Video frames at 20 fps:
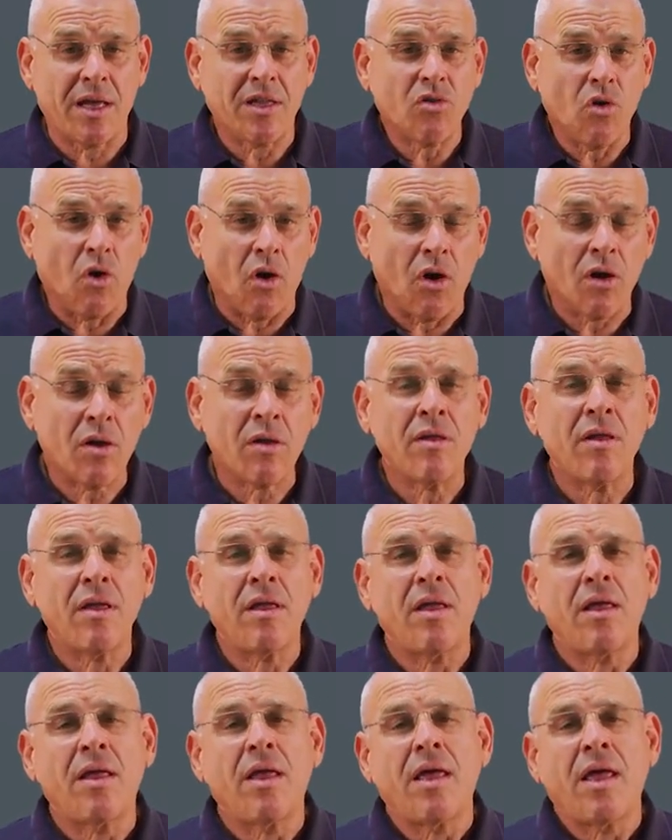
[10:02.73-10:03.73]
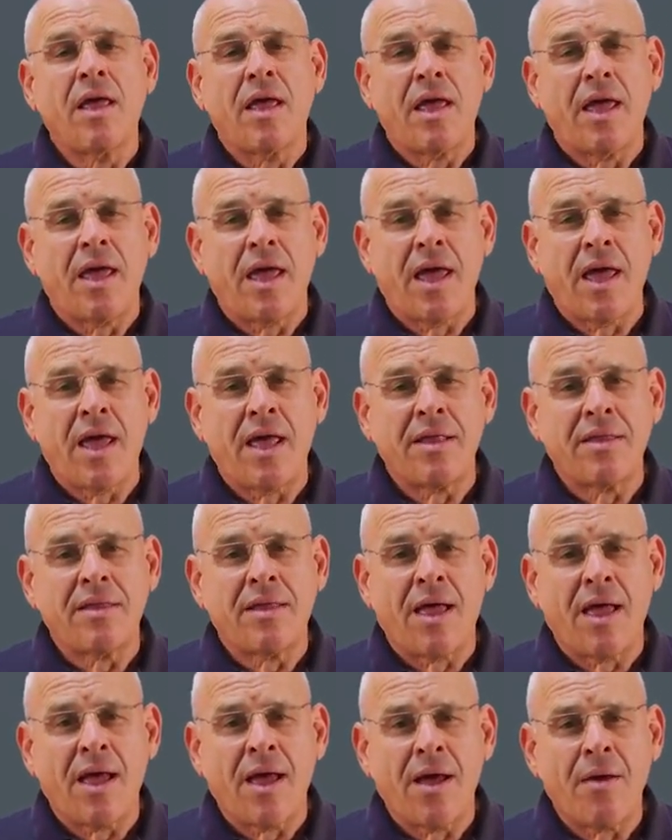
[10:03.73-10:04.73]
at all. And
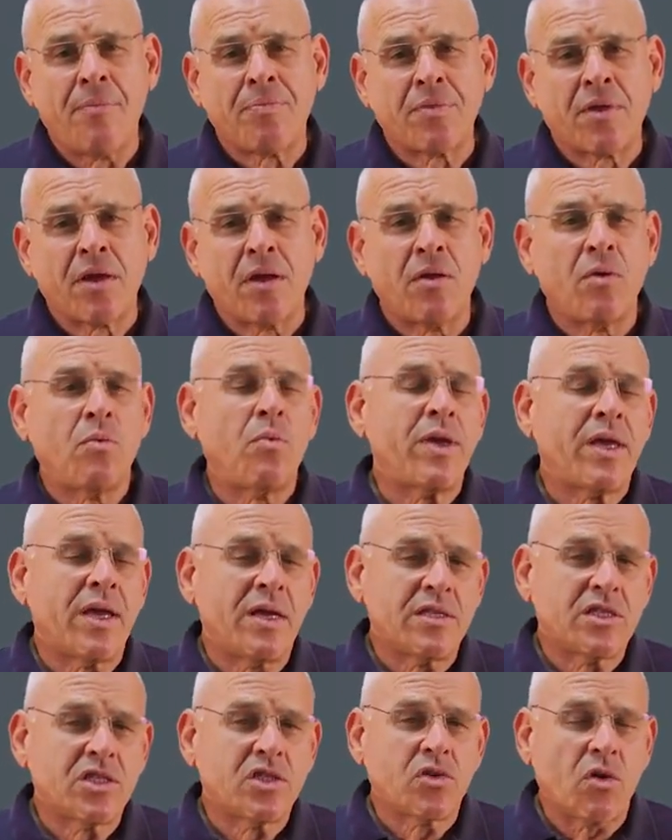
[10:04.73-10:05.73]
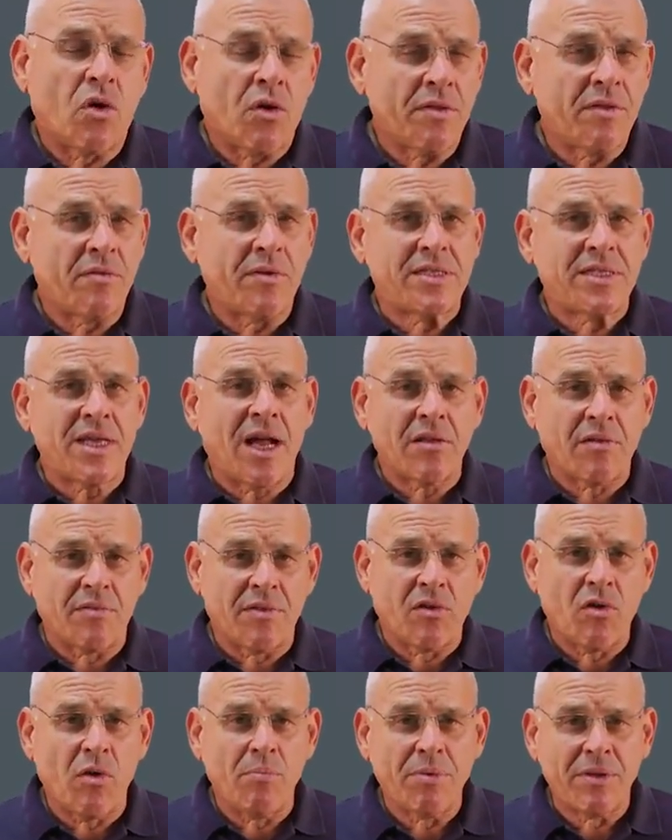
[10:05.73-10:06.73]
um, we can store the result of
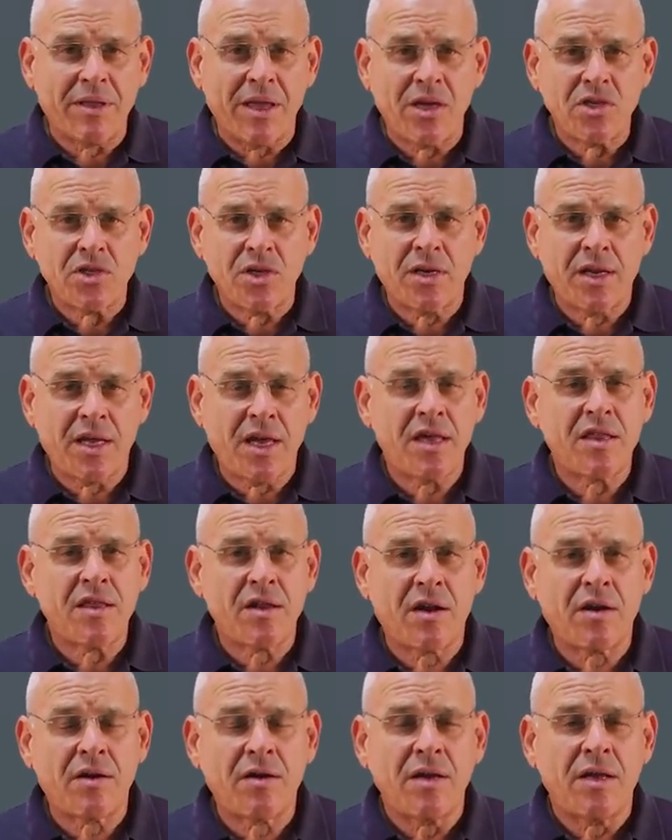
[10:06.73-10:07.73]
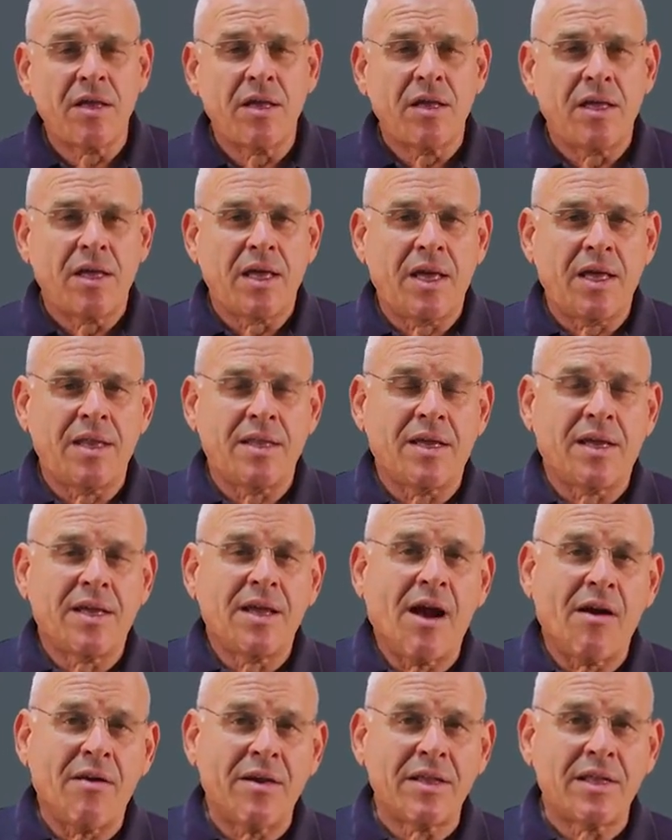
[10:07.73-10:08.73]
the computation either in the
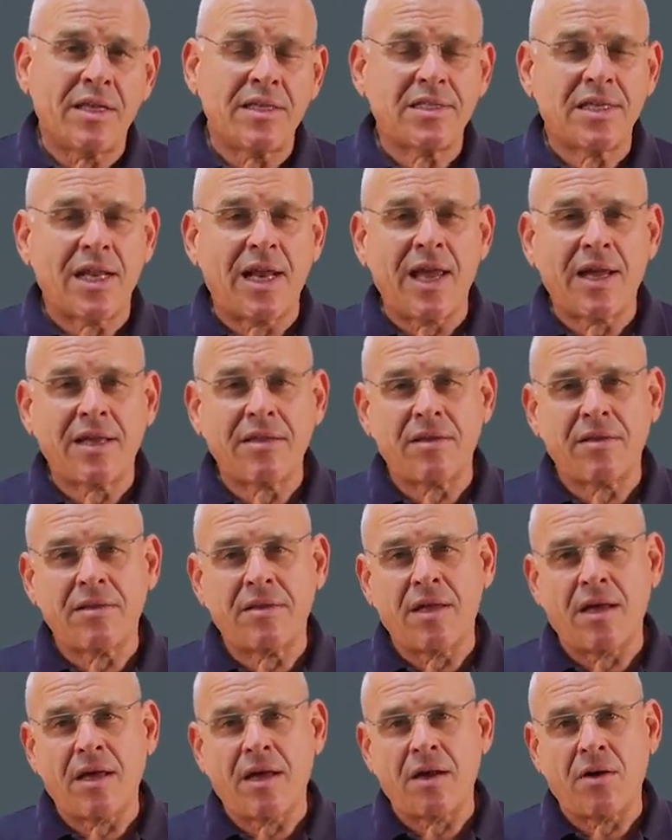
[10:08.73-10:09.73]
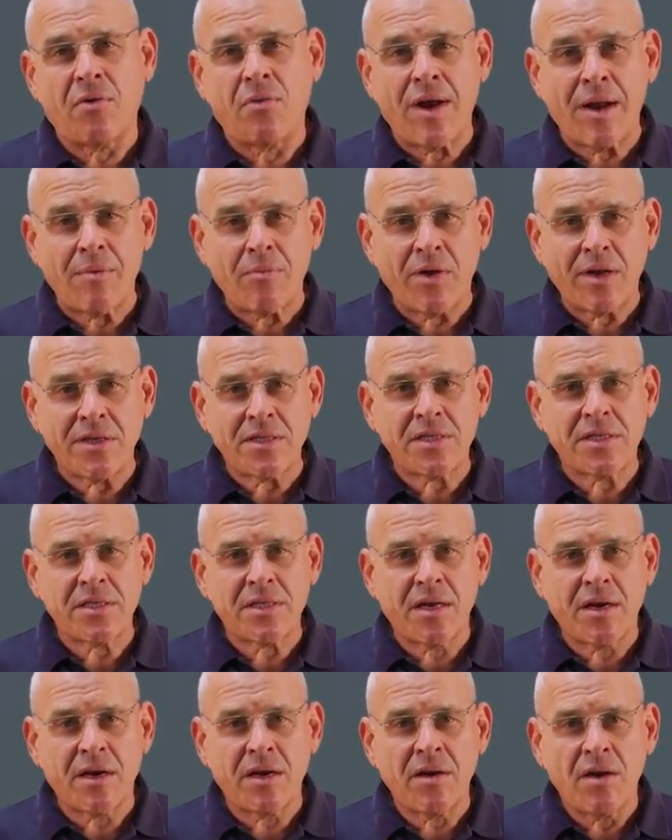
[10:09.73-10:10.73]
currently selected uh, RAM
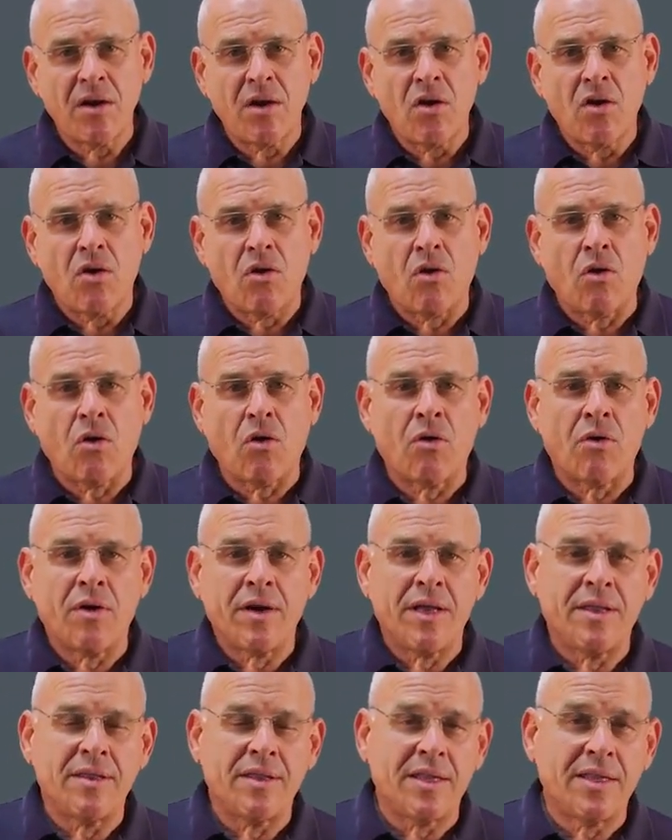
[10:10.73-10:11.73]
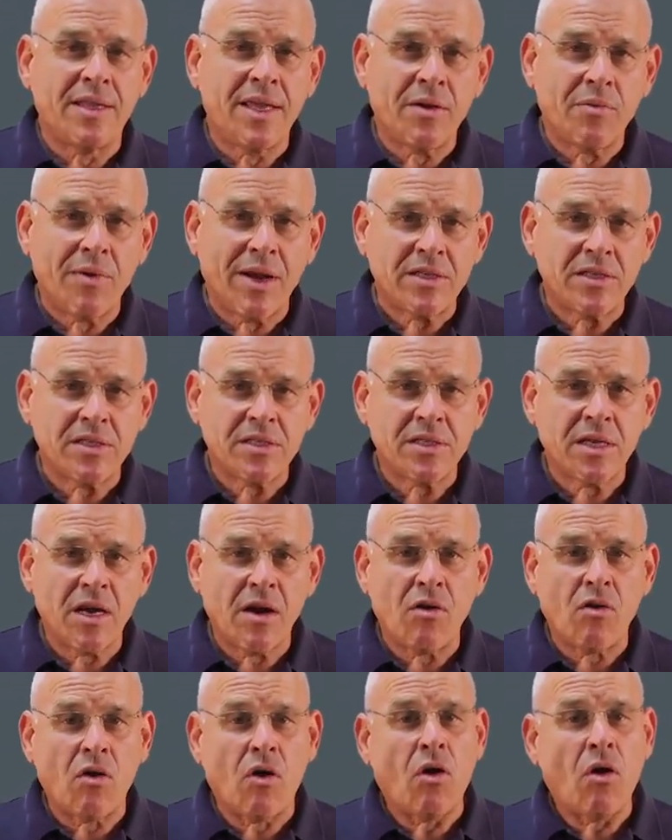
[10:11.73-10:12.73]
register or in the D
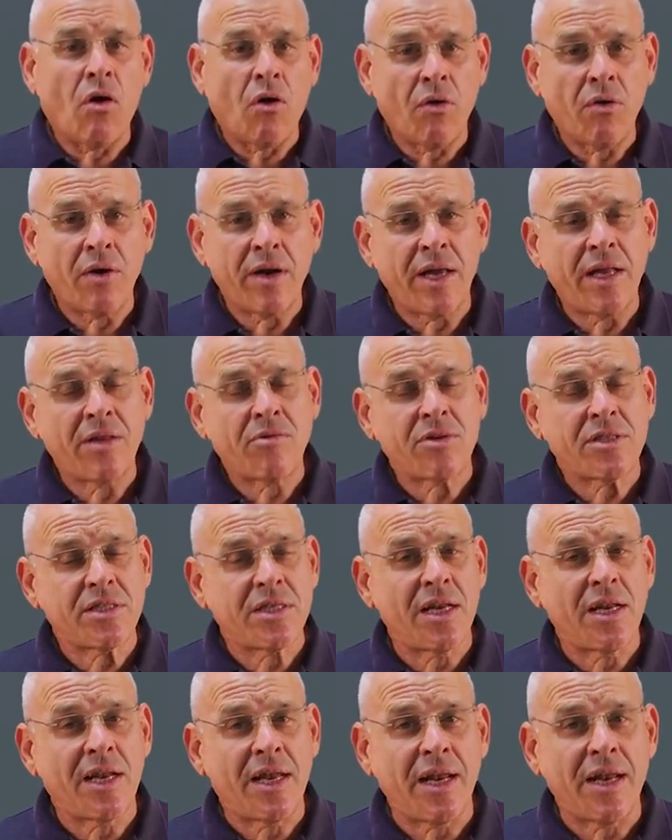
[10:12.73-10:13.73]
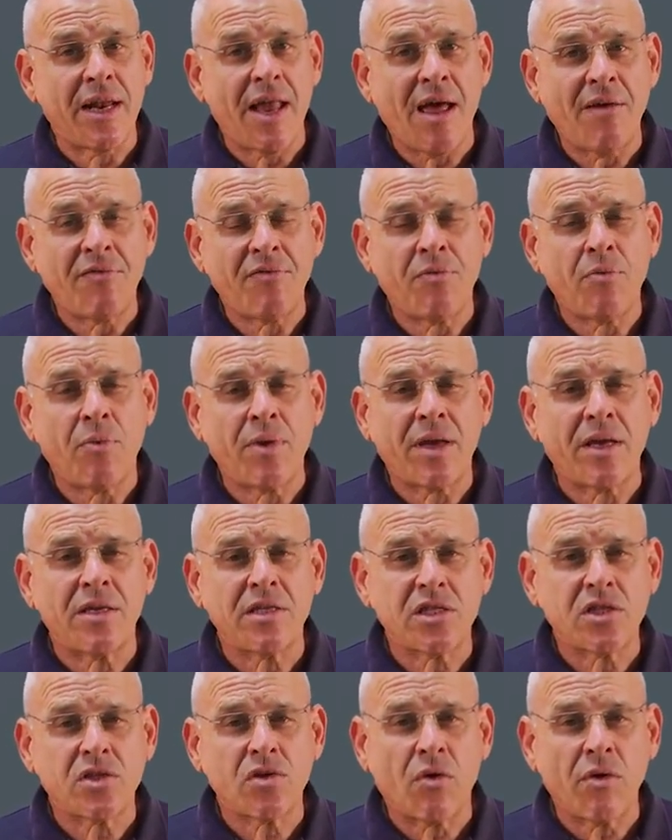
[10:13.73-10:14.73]
register, or interestingly enough, we can
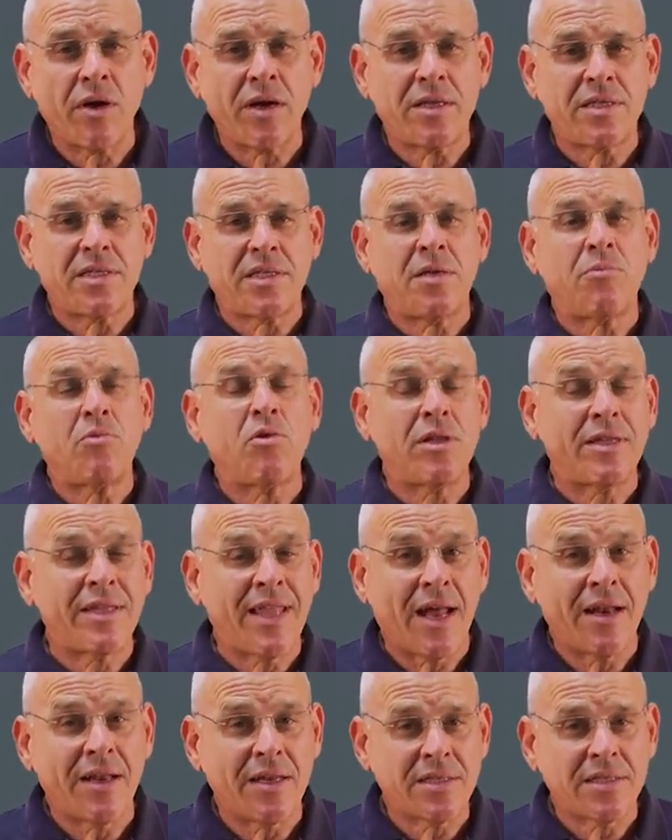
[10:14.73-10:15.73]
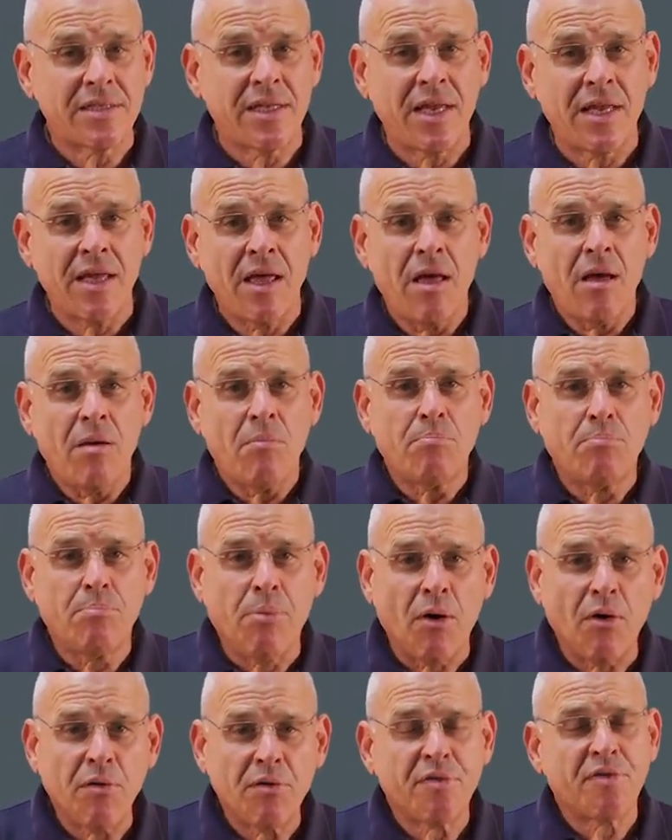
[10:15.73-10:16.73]
store it simultaneously
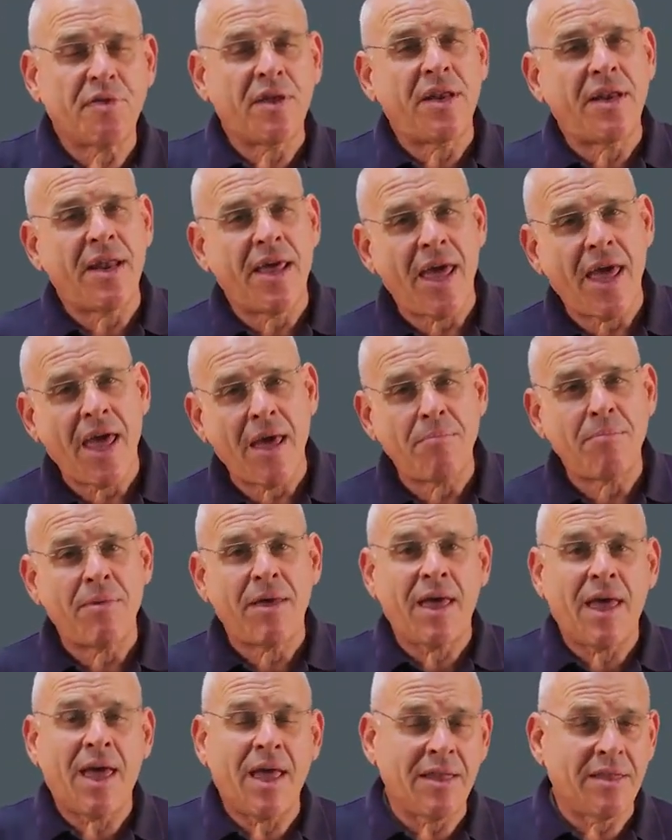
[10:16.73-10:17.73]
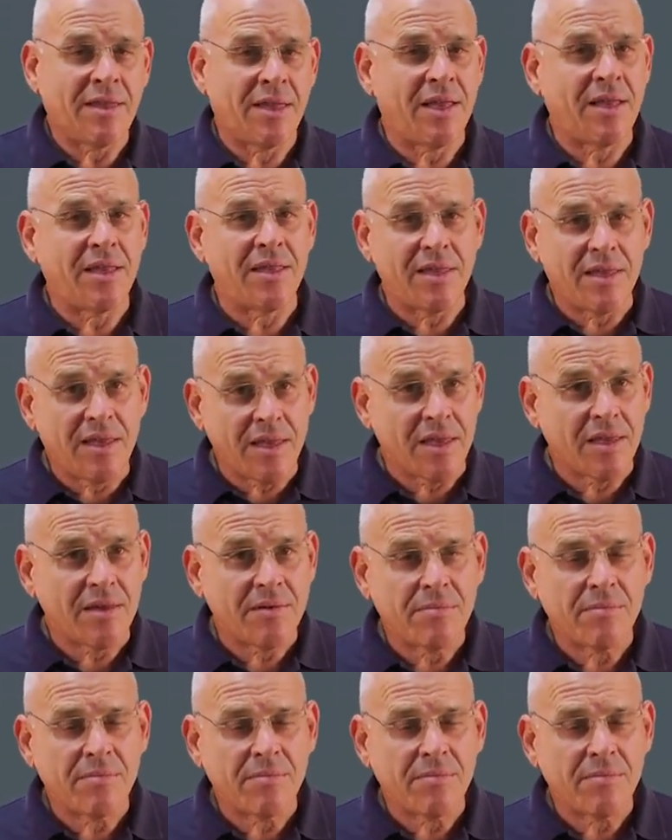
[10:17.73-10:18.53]
both in M and in D.